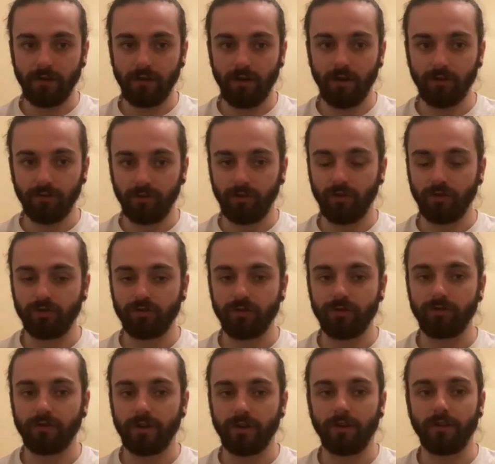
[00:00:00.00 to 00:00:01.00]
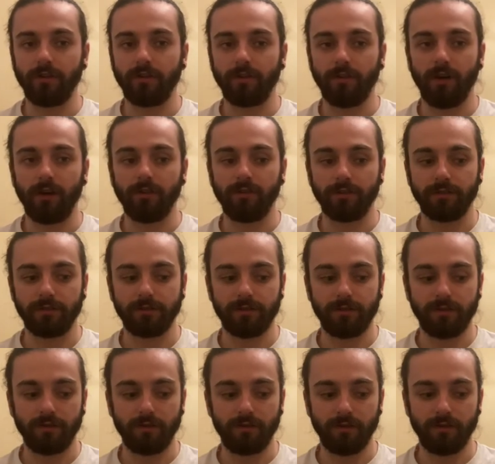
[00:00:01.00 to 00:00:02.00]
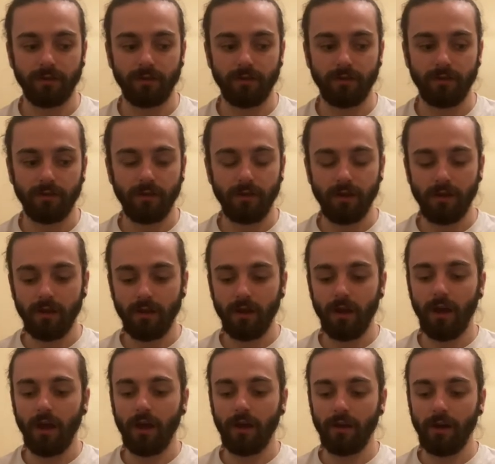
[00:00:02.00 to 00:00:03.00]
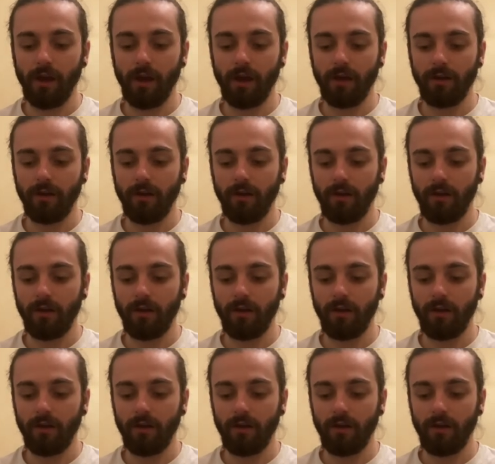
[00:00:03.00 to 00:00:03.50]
under the streetlight in the darkness, and then